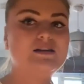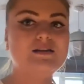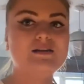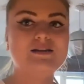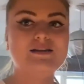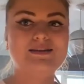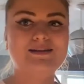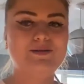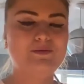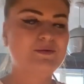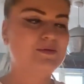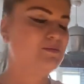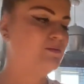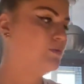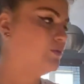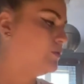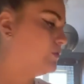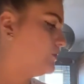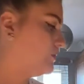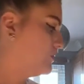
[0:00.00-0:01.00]
a little bit
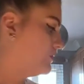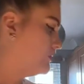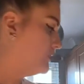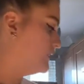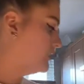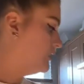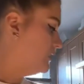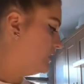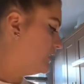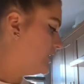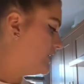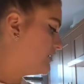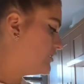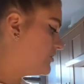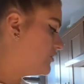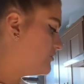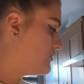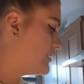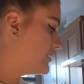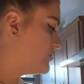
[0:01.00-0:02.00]
more. I
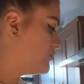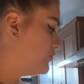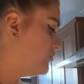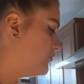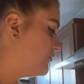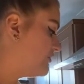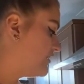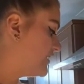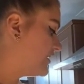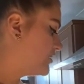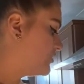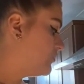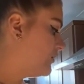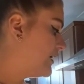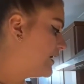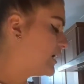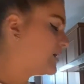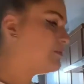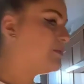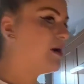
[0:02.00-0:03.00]
know they're cool very
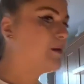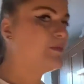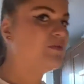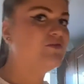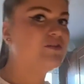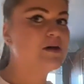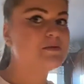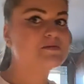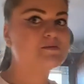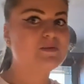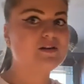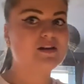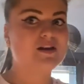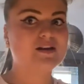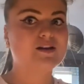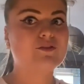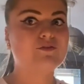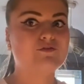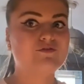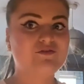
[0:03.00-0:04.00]
quick, but I prefer them to be
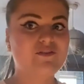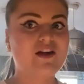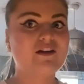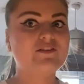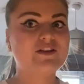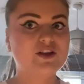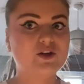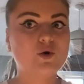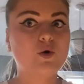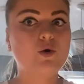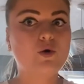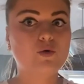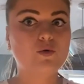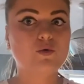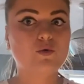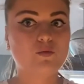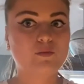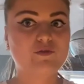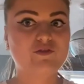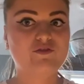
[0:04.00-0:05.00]
like very
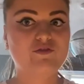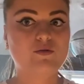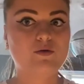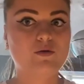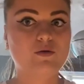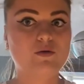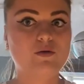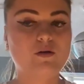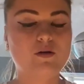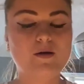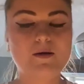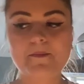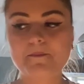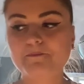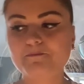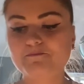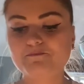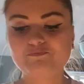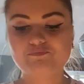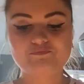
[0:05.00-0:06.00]
cool before
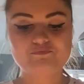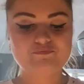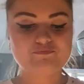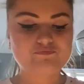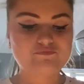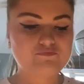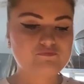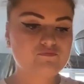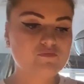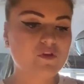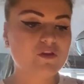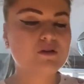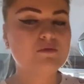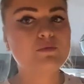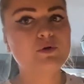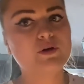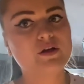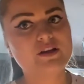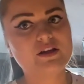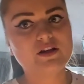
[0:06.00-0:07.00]
I'm
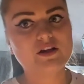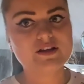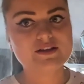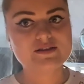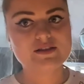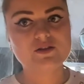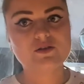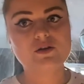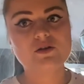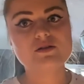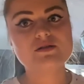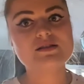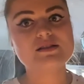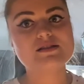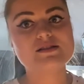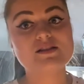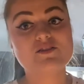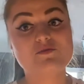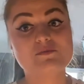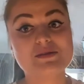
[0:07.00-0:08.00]
putting the icing on, because that's
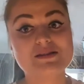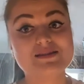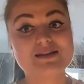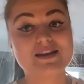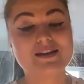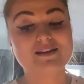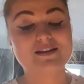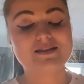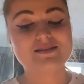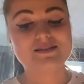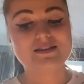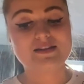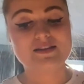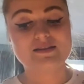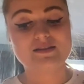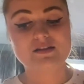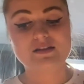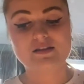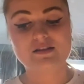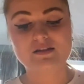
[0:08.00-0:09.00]
another mistake I did
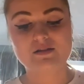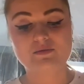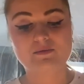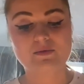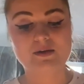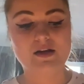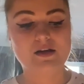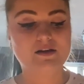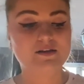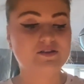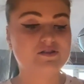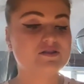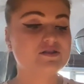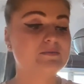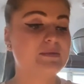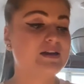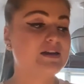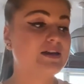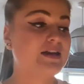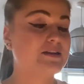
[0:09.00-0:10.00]
when I used to
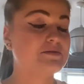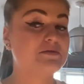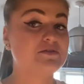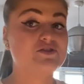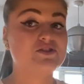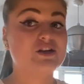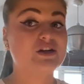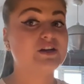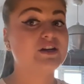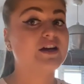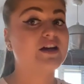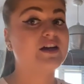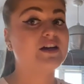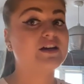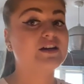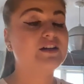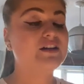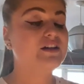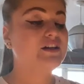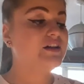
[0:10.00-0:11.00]
make cakes when I was younger.
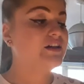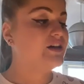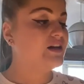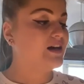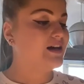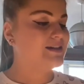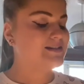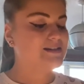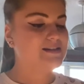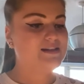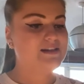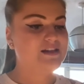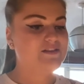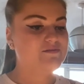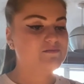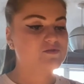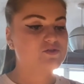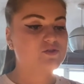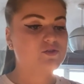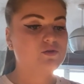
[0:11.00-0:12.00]
I didn't leave them
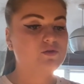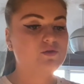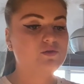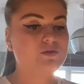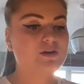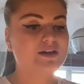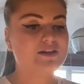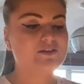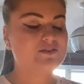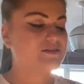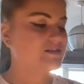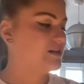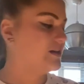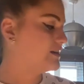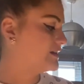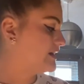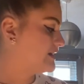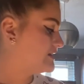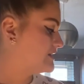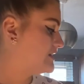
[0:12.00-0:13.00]
to cool. I used to like
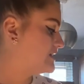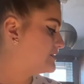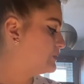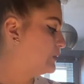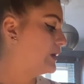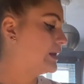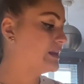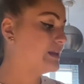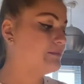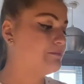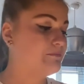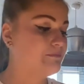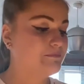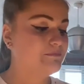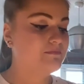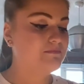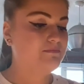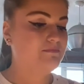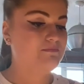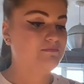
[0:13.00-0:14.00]
get to this point and then
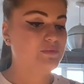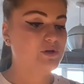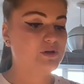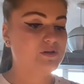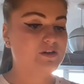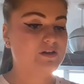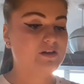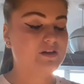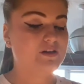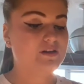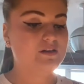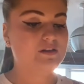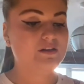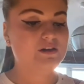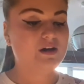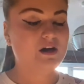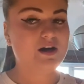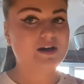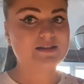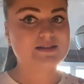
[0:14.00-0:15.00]
put the
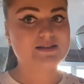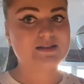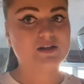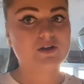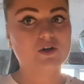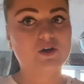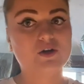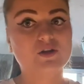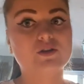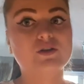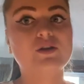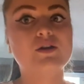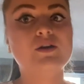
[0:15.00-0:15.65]
icing on,